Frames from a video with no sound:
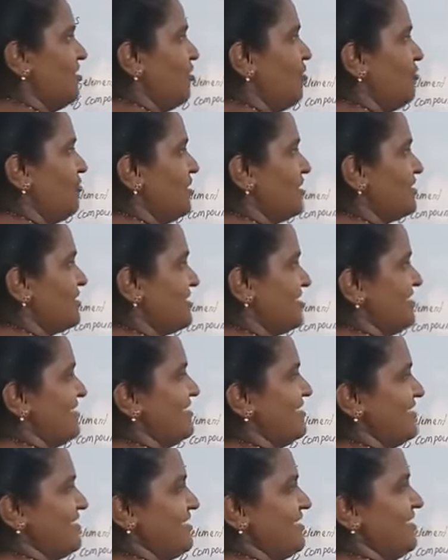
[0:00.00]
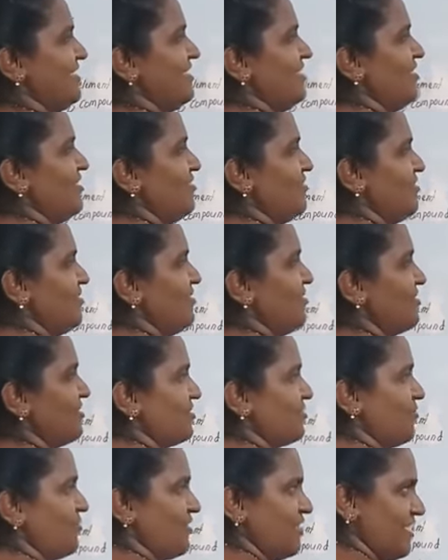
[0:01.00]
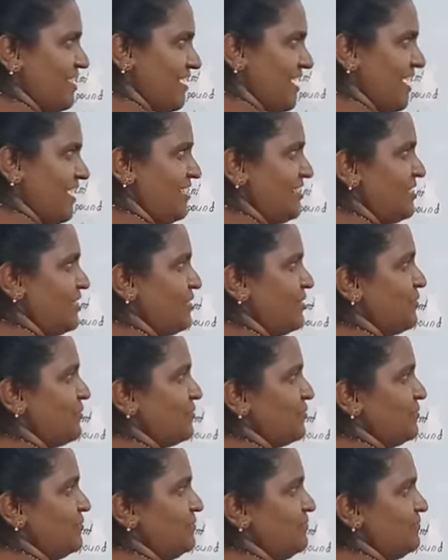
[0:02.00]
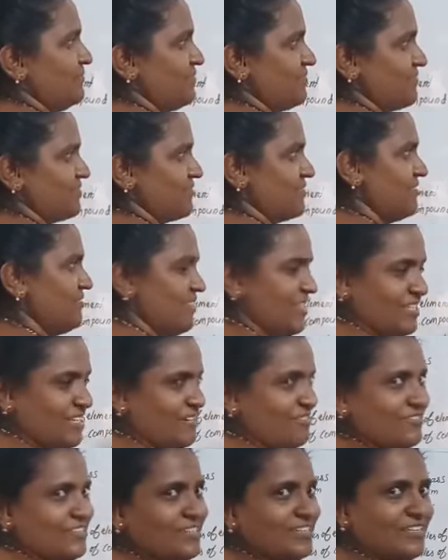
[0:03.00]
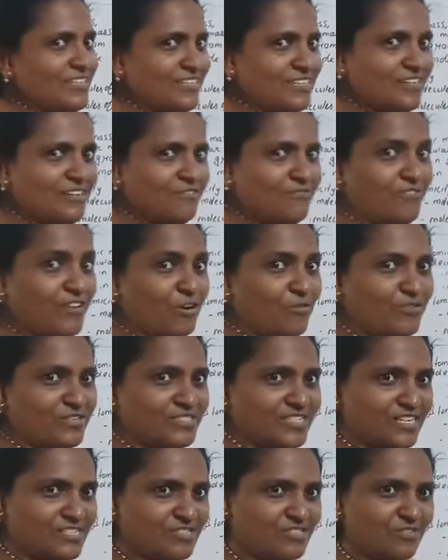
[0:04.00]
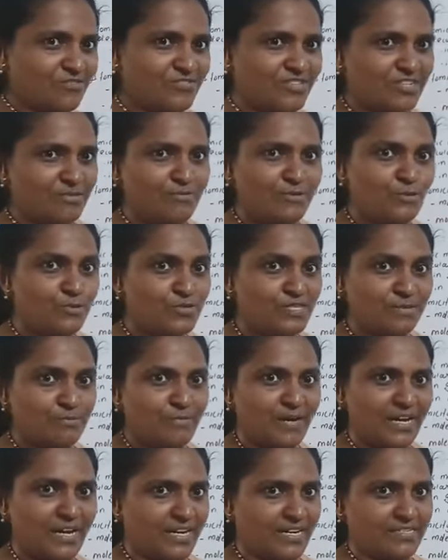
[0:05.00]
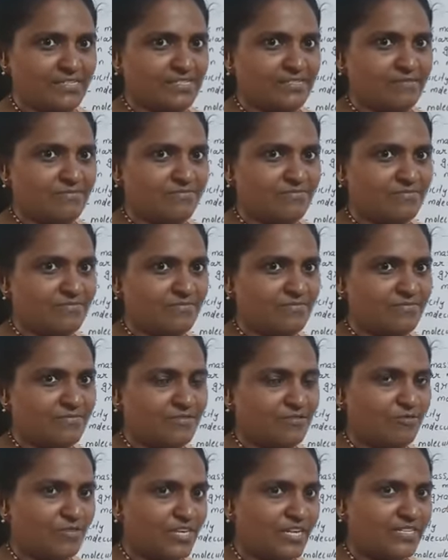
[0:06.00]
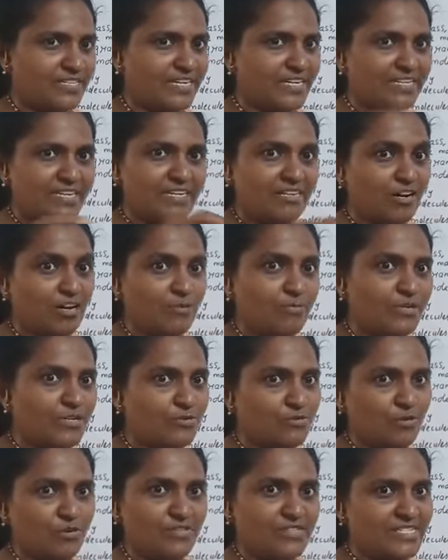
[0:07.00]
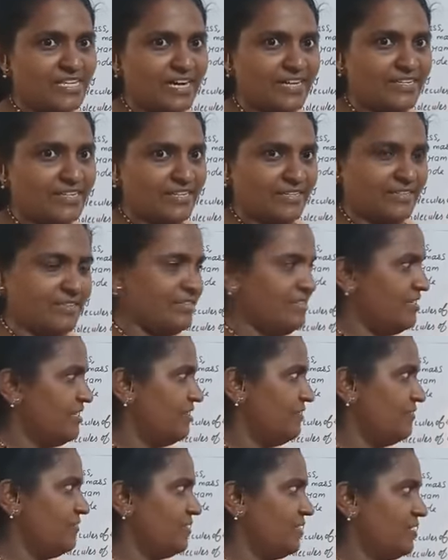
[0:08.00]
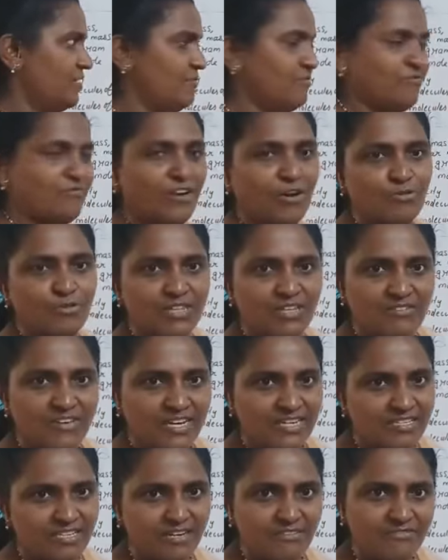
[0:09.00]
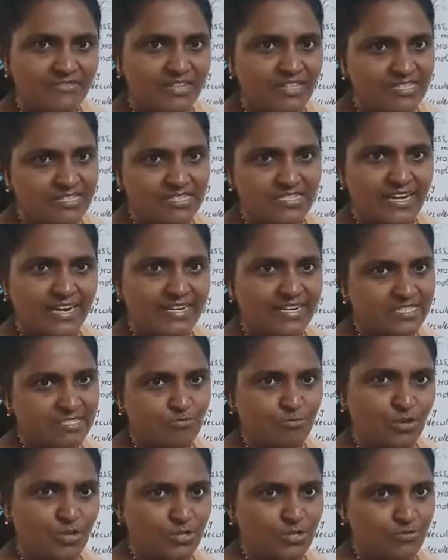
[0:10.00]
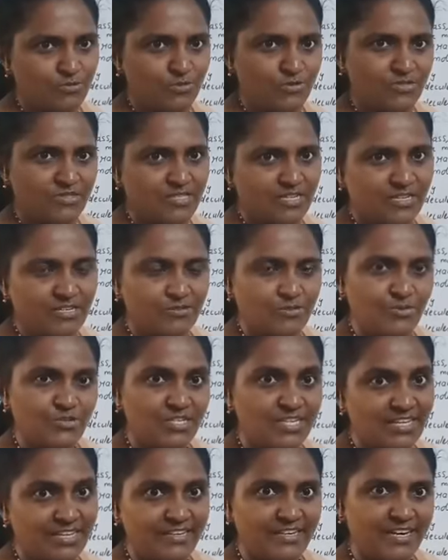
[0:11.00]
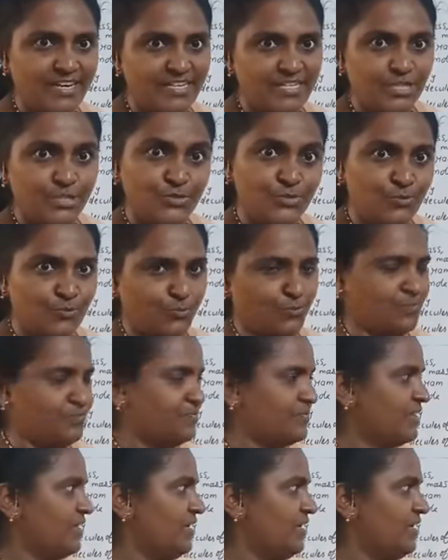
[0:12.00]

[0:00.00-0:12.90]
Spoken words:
How much? 28 U. We have found just now with the use imbalance. Okay, taking carbon total standard. We found the weight of this nitrogen molecule. 28 U.